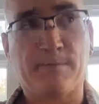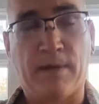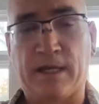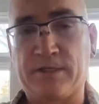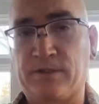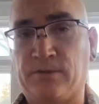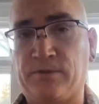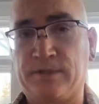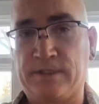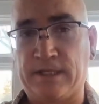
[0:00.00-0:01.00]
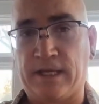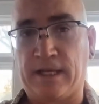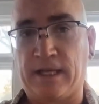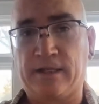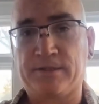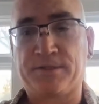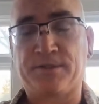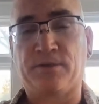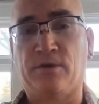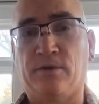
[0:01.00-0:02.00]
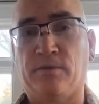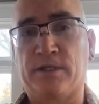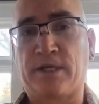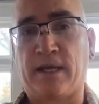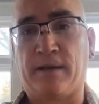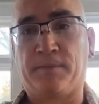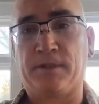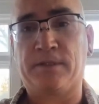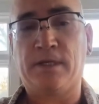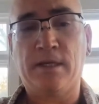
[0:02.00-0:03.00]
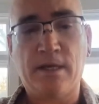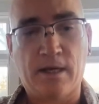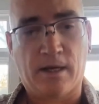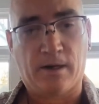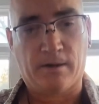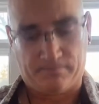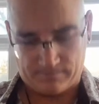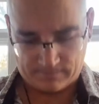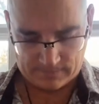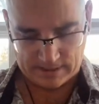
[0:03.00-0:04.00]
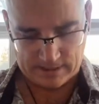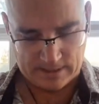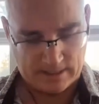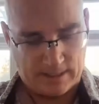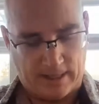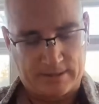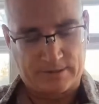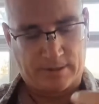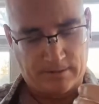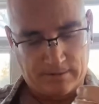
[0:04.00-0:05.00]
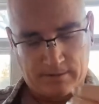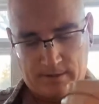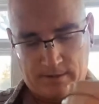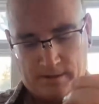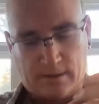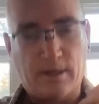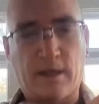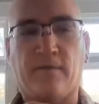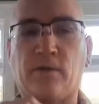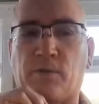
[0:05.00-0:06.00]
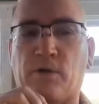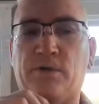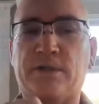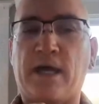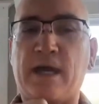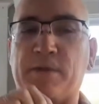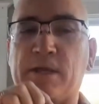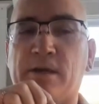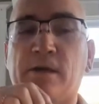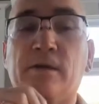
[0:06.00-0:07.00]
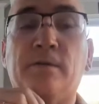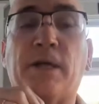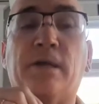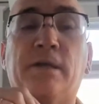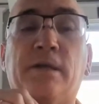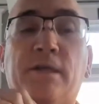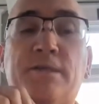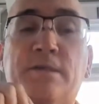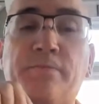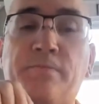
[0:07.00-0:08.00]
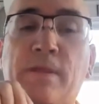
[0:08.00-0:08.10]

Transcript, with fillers: magical day so much happened um, actually have a little prototype here oh my goodness